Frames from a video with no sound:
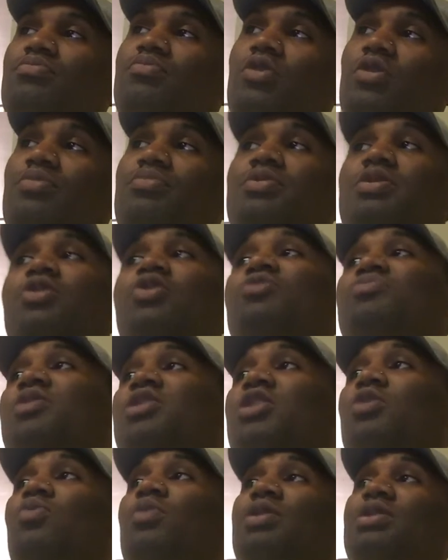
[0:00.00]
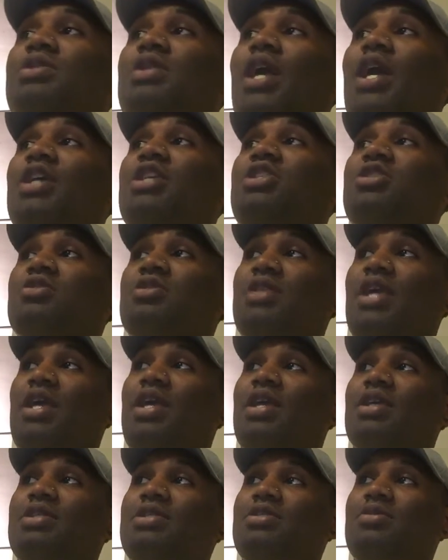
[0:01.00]
well, excuse me, she wants Tasha,
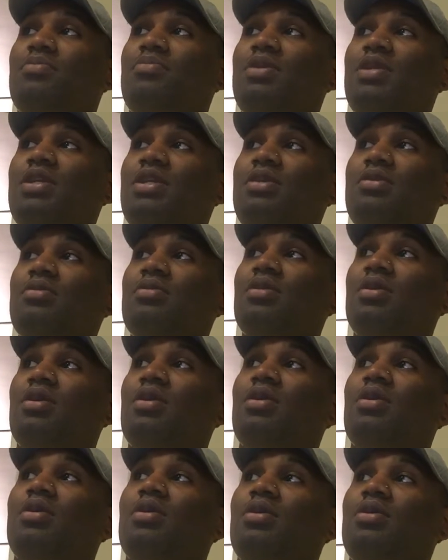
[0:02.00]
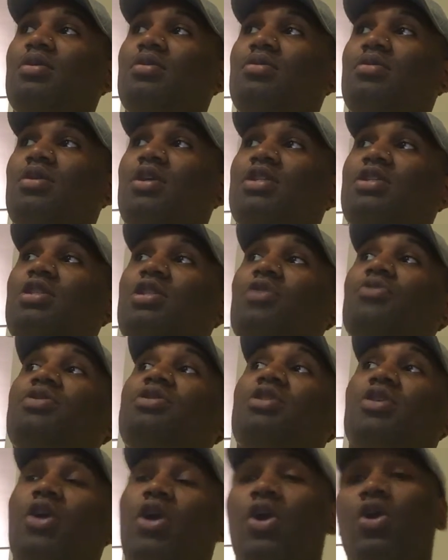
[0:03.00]
I guess, to be is
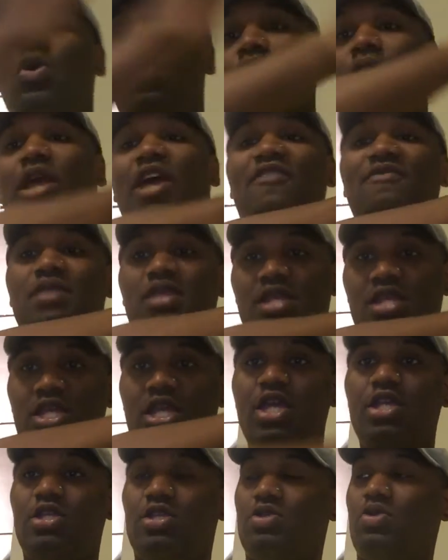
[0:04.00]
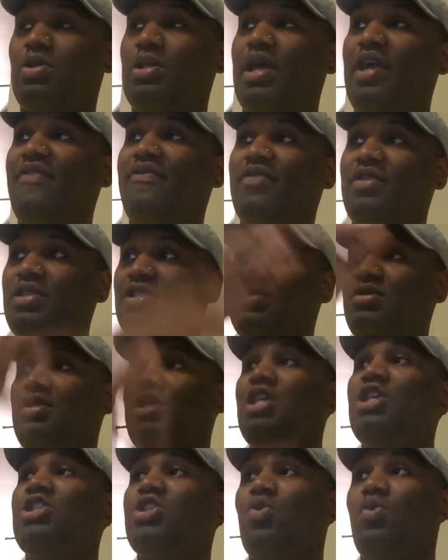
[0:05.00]
close to her old life, meaning Keisha's old life, and
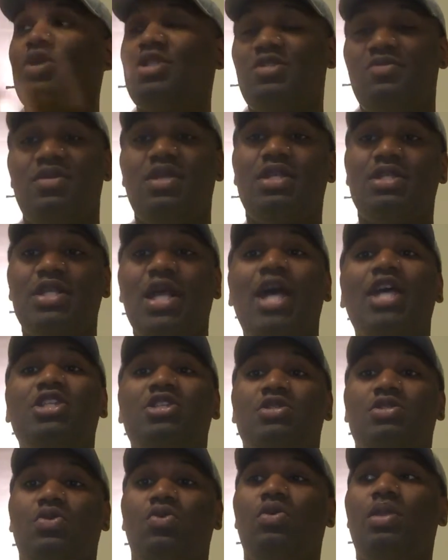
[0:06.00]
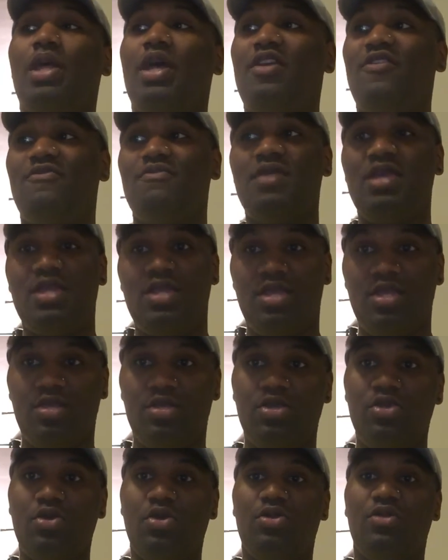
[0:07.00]
Keisha wants to be in Tasha's old life,
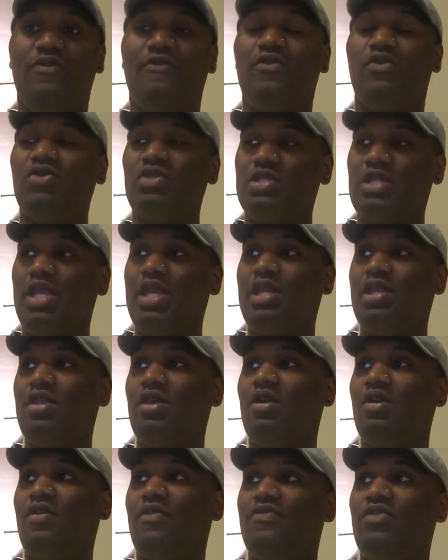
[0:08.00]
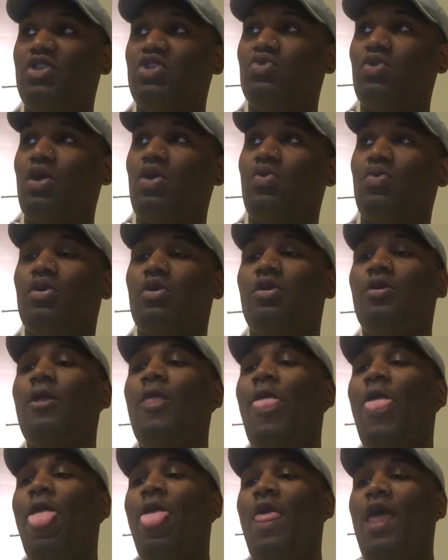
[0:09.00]
meaning, you know, the first lady of the drug
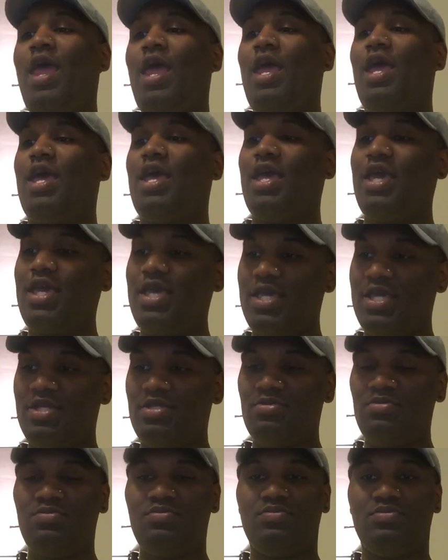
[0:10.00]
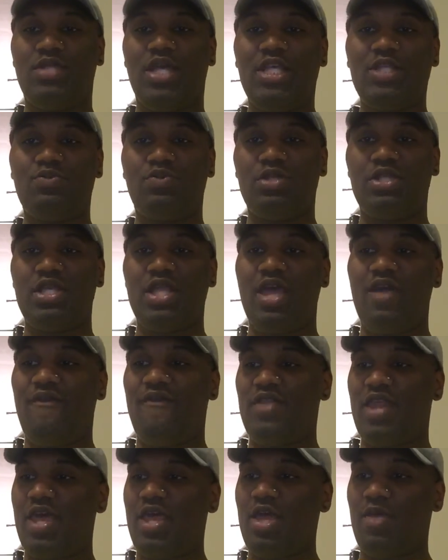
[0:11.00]
world. And that's really
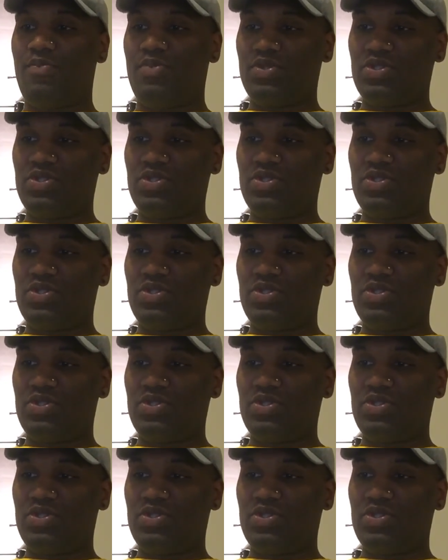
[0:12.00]
that for that